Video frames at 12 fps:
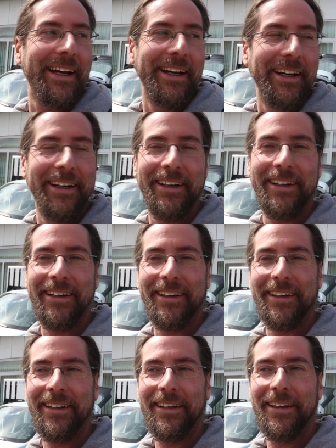
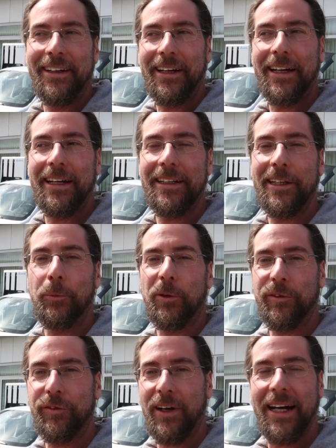And then it
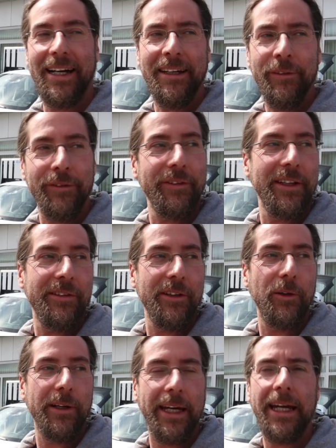was 5. And
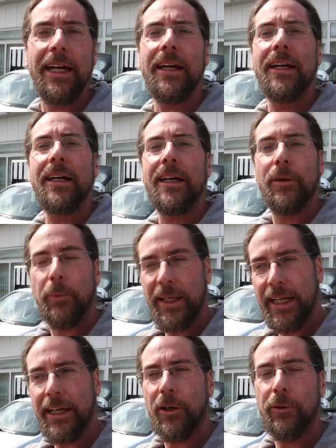so, okay,
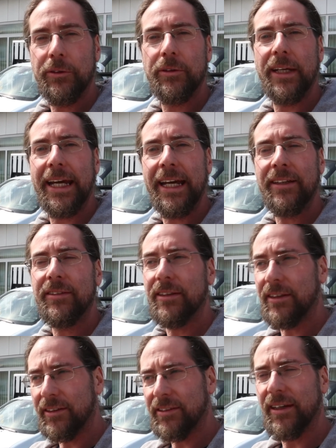when I go to the
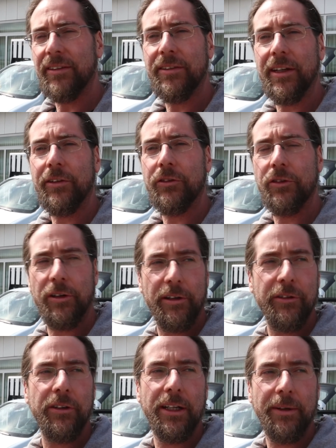exit, it says there's
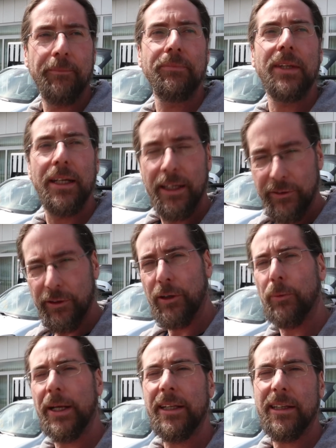charging.
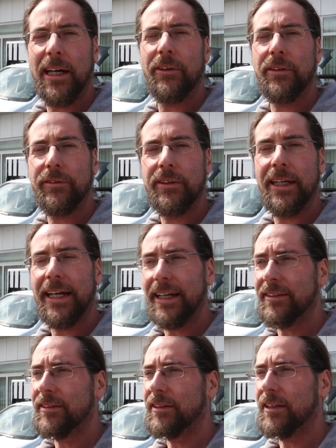So I went out of the
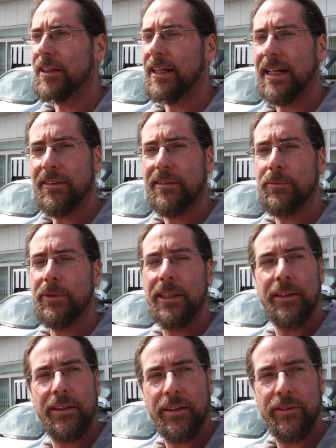exit in
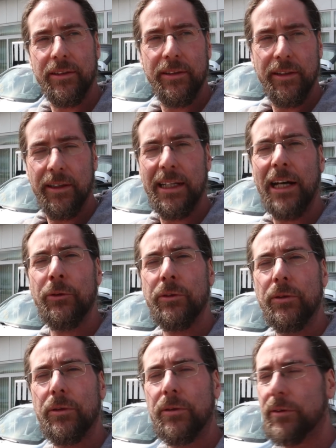Geiselwind, there's an
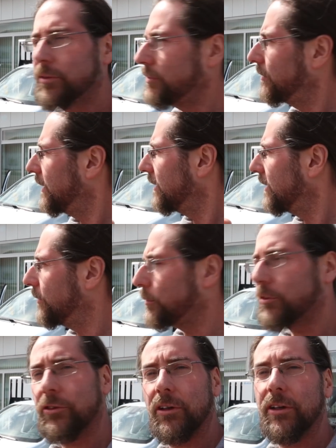Autohof, and there
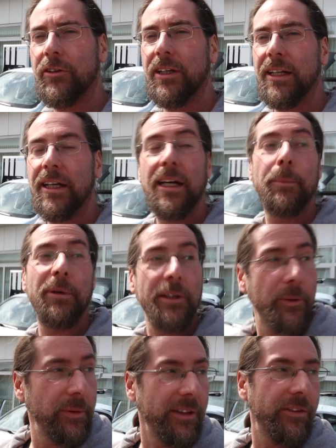was charging, but
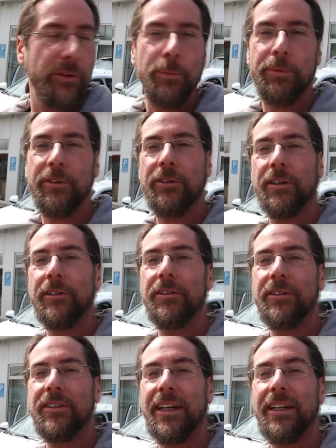only
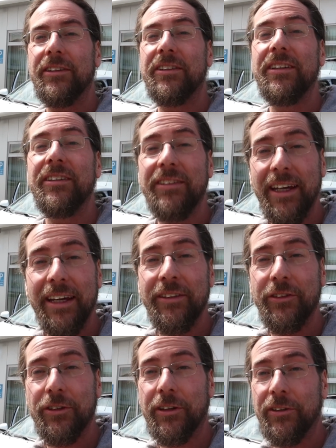superchargers and
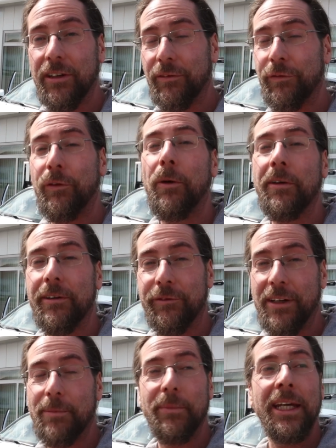CCS charging, 4 of
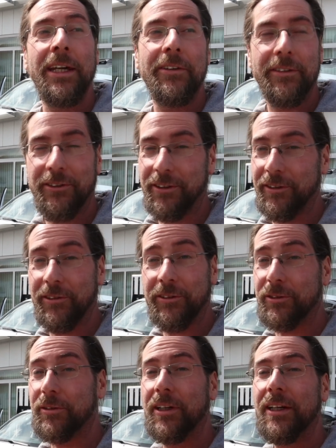them, E.ON chargers,
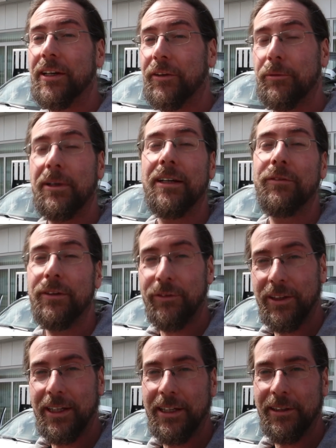so
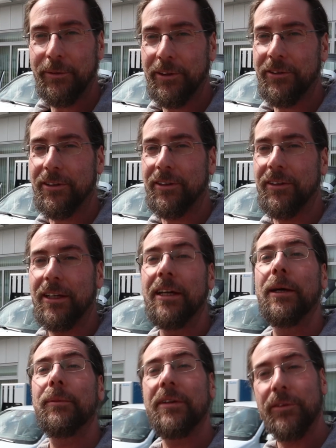350 kilowatt charging.
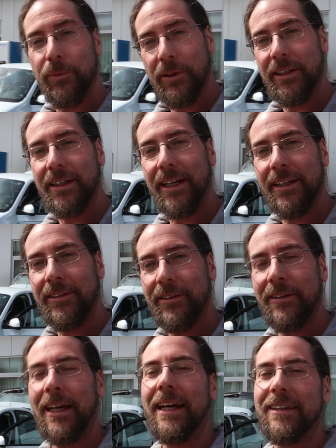This one can't
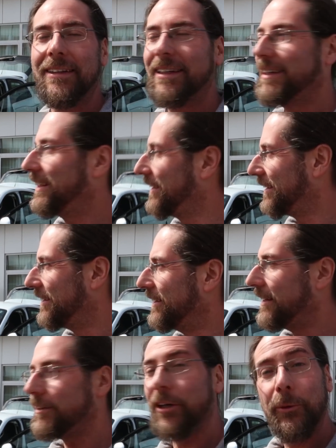do that.
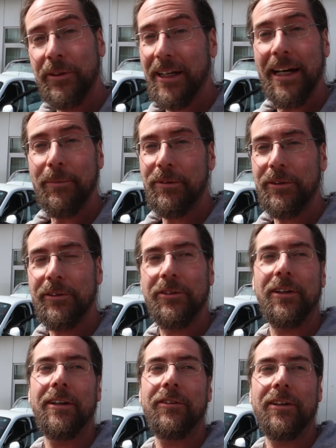No type 2
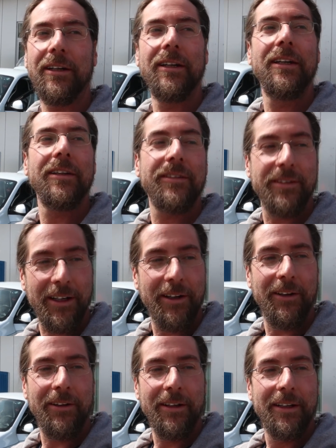charger.
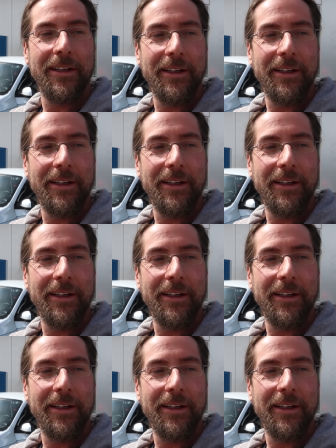So